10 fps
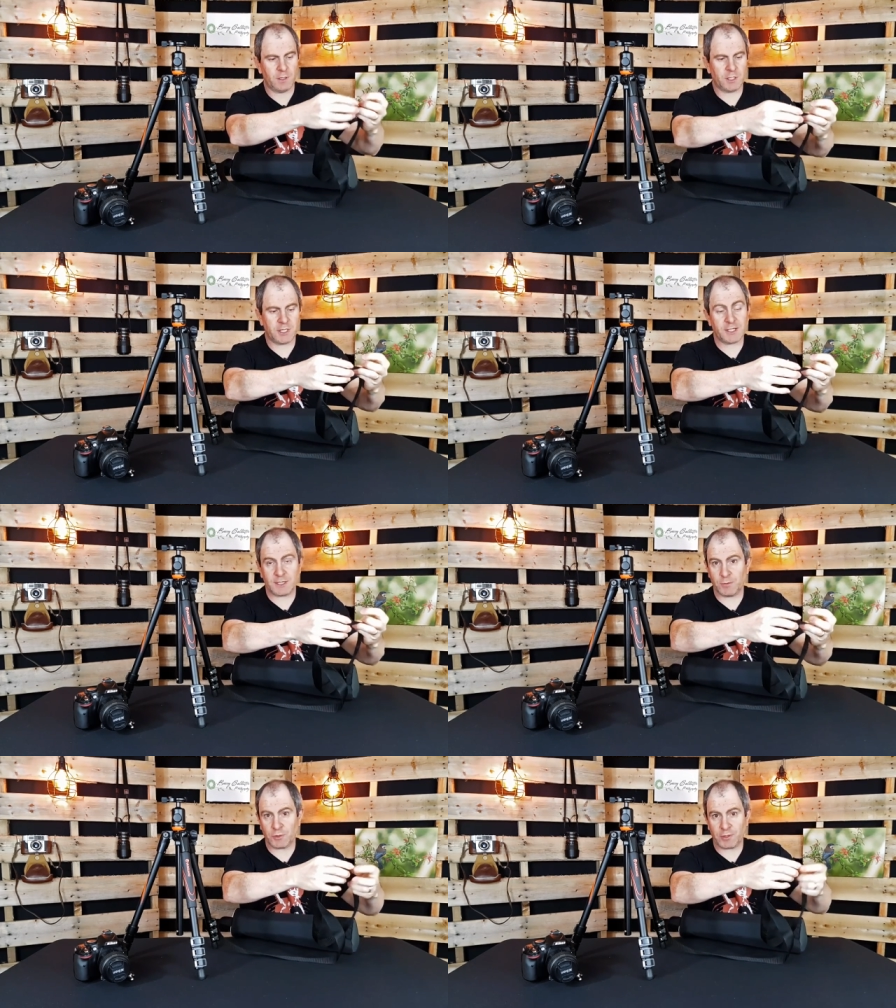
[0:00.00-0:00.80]

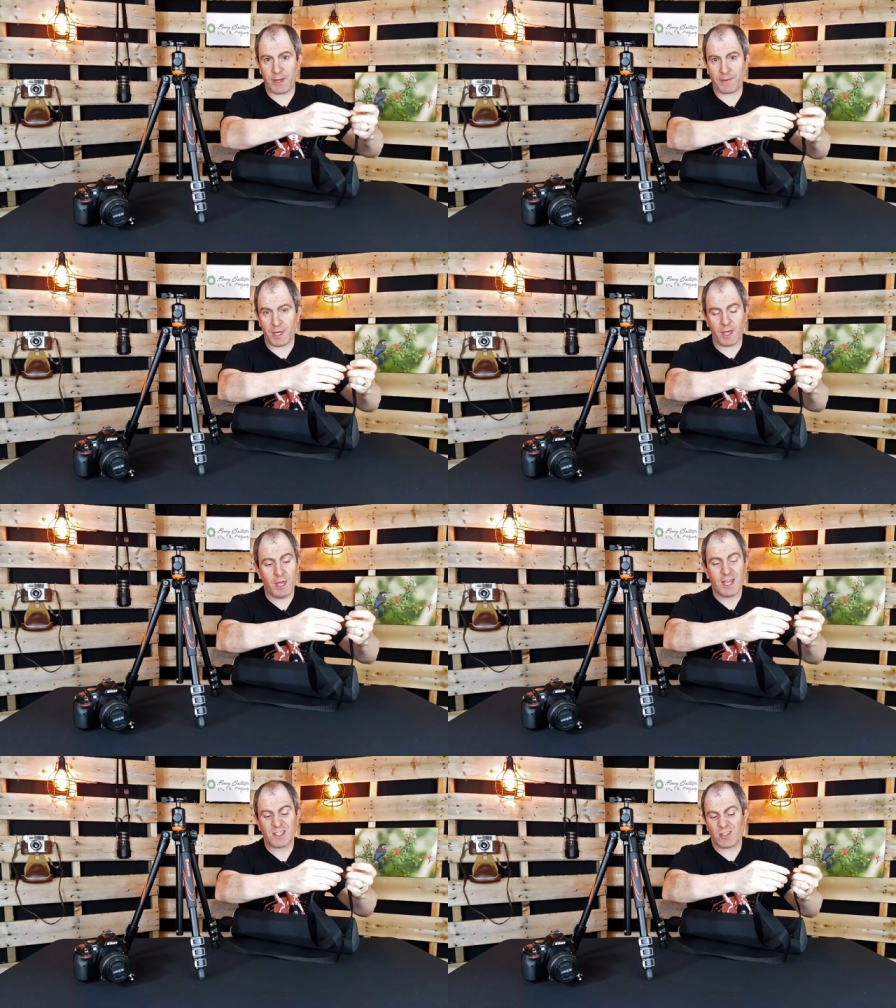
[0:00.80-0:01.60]
adjustable strap there
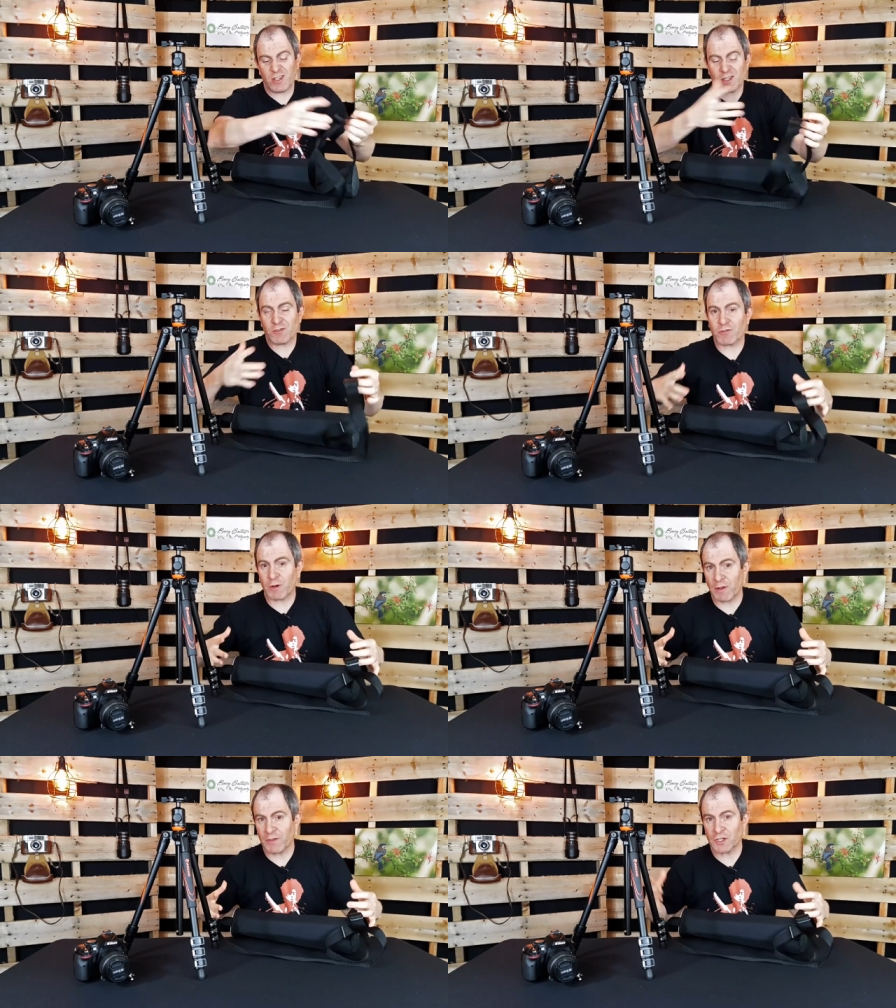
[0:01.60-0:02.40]
so you can throw
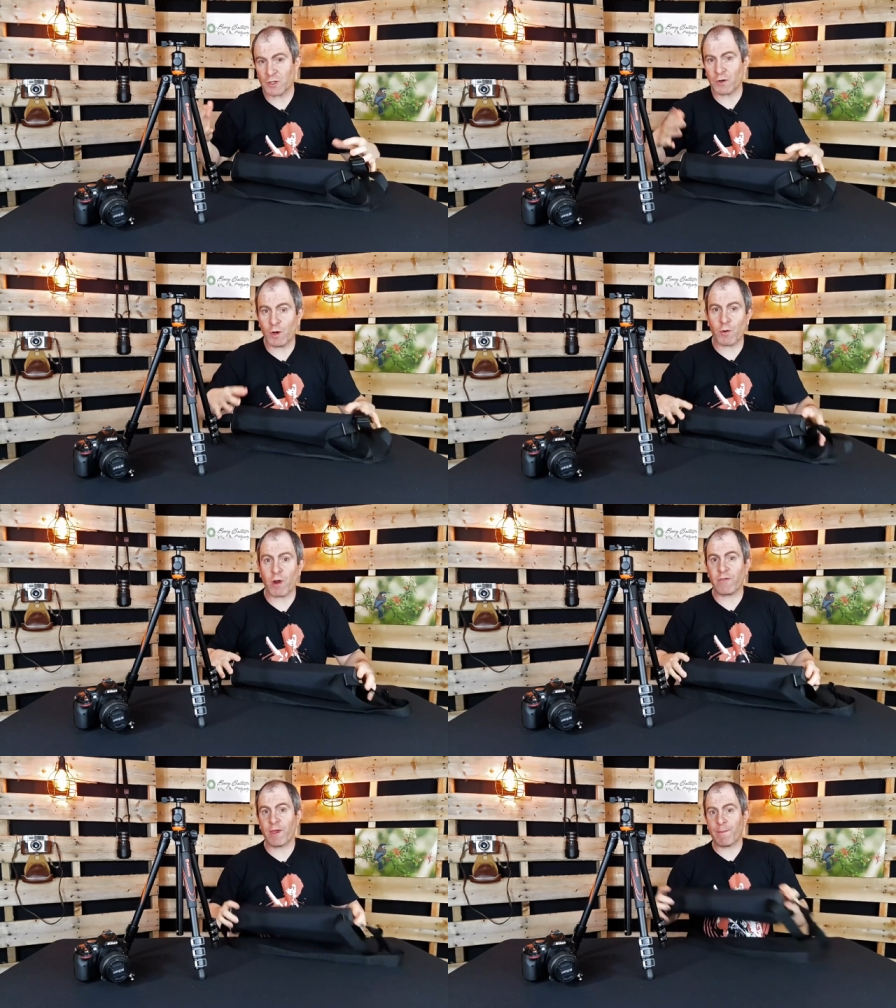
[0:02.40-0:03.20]
it over your shoulder or
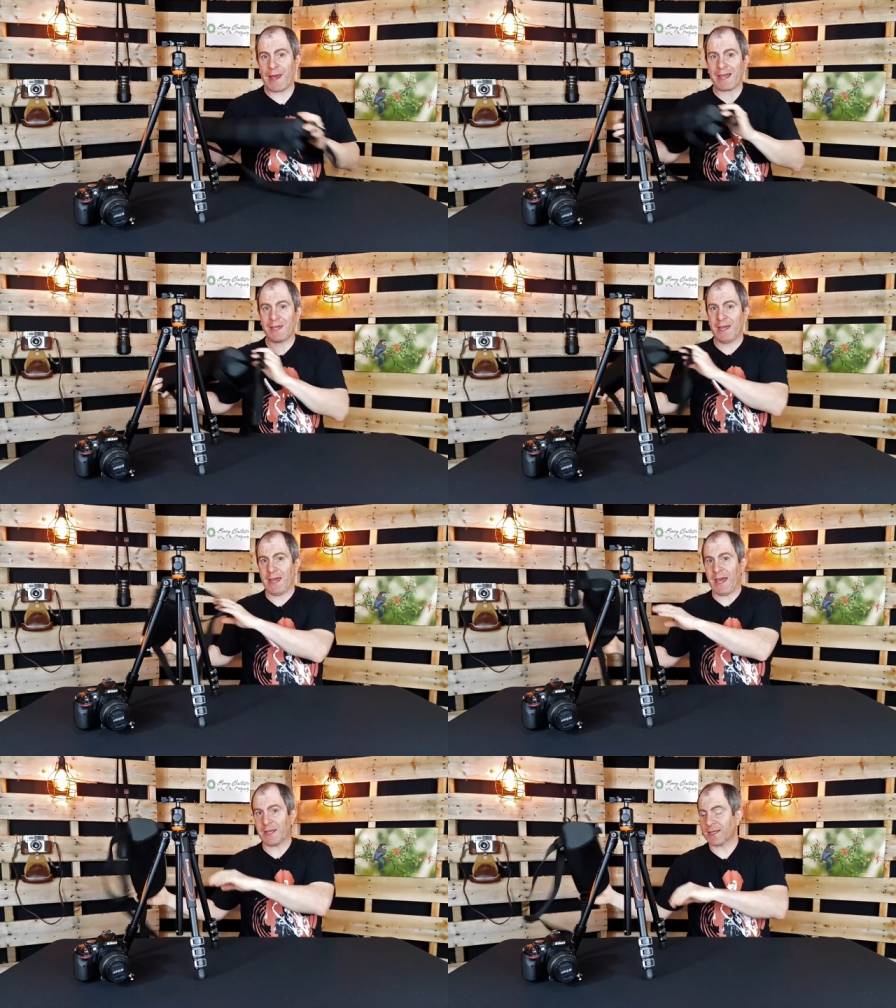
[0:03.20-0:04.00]
over your back
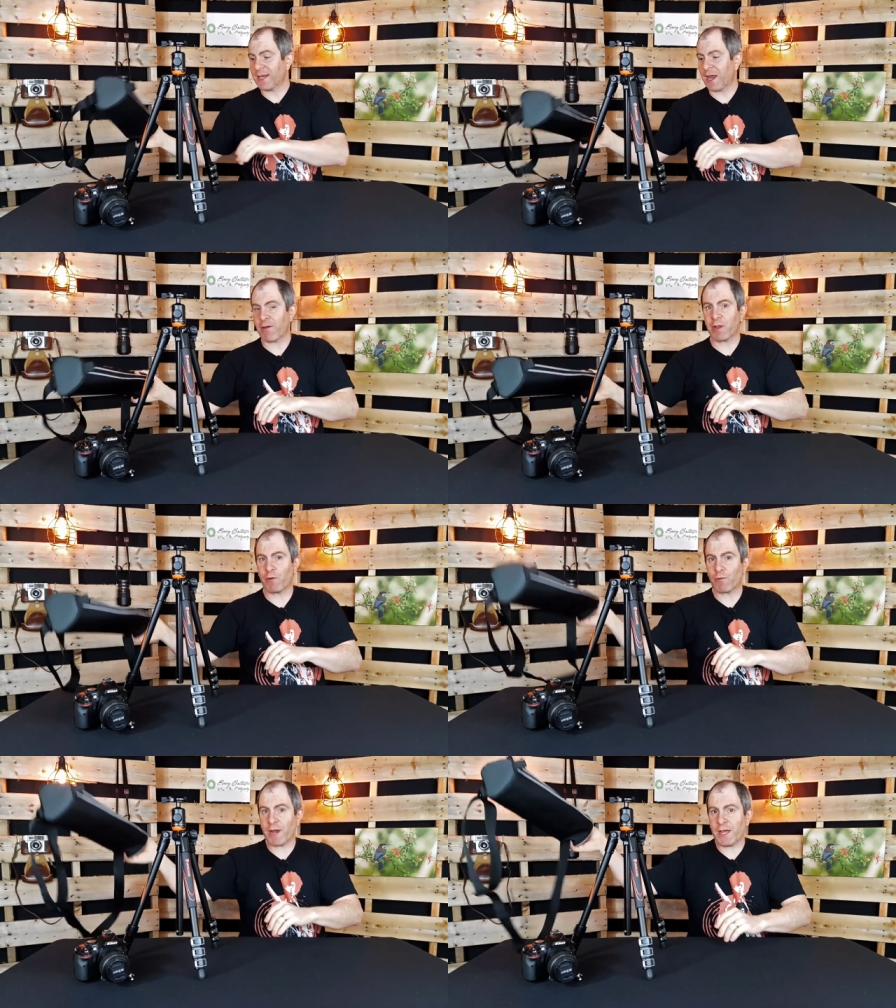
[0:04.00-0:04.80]
and carry it
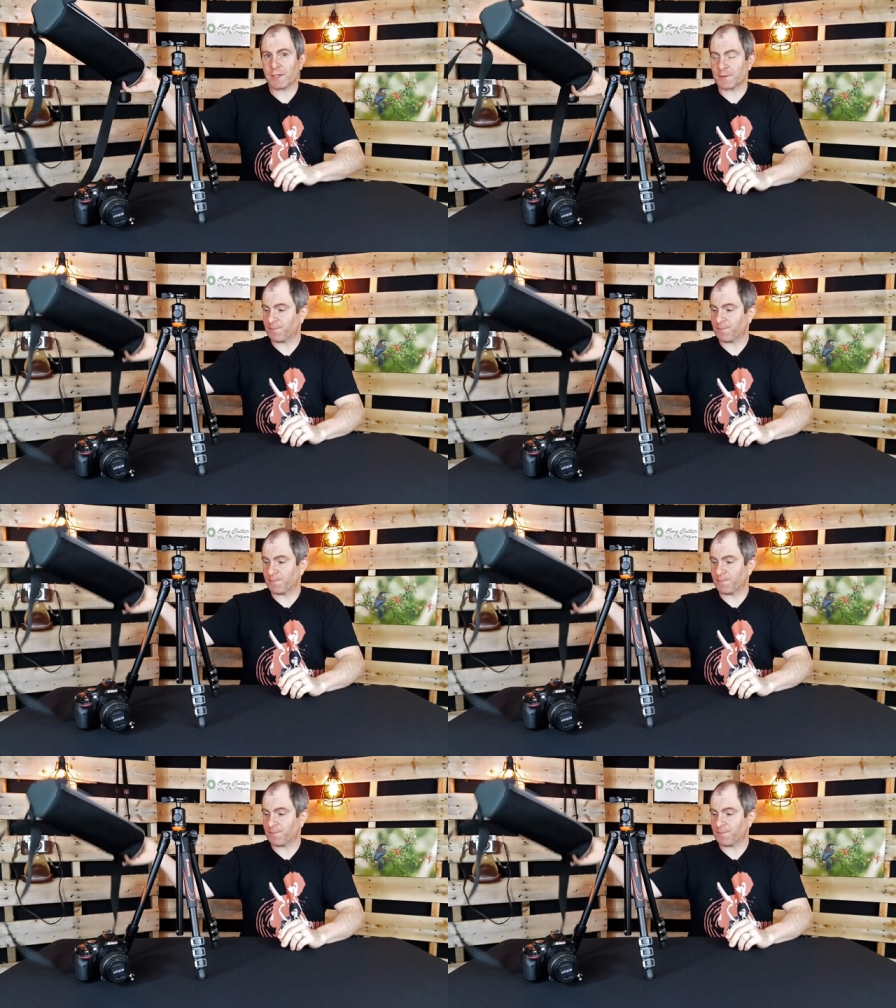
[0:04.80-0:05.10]
around.